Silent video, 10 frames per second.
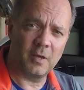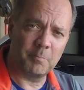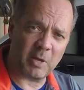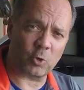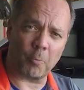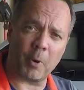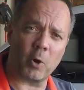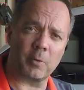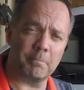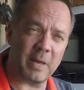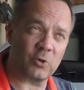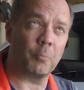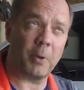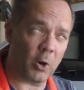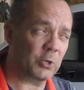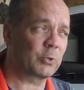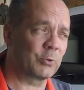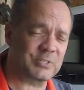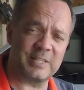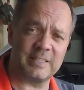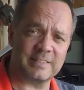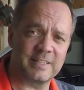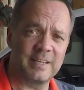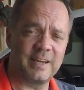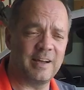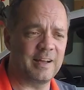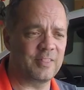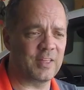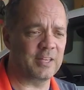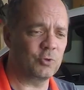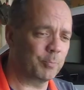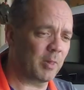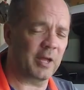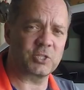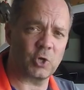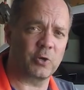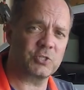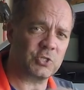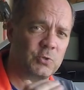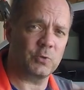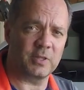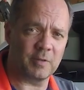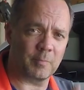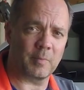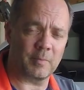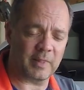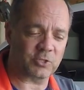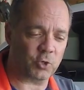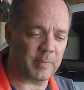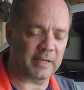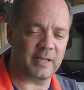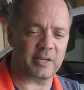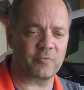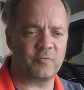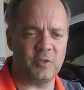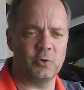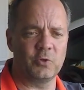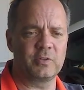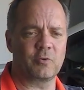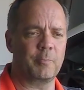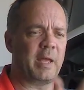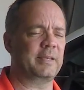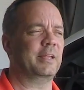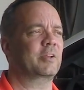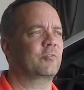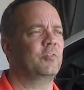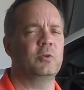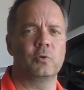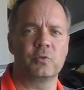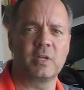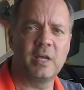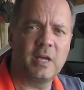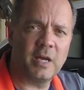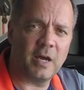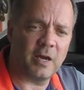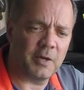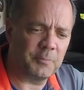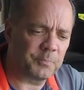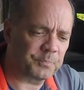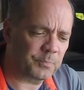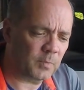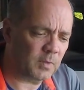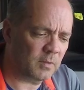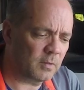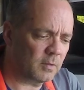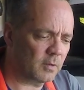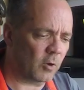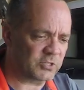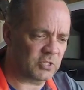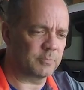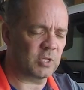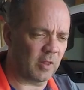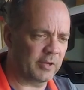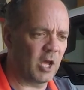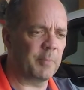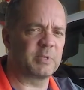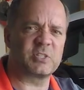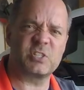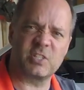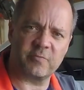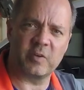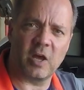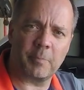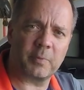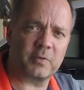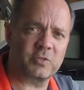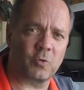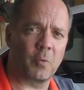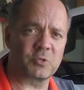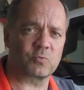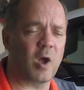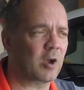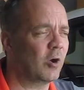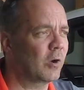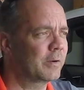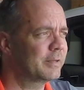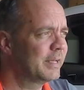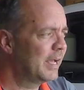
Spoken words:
metal particles in it that you apply a charge to, and the electromagnetic field or a magnetic field causes them to line up and stiffen up till almost rock hard,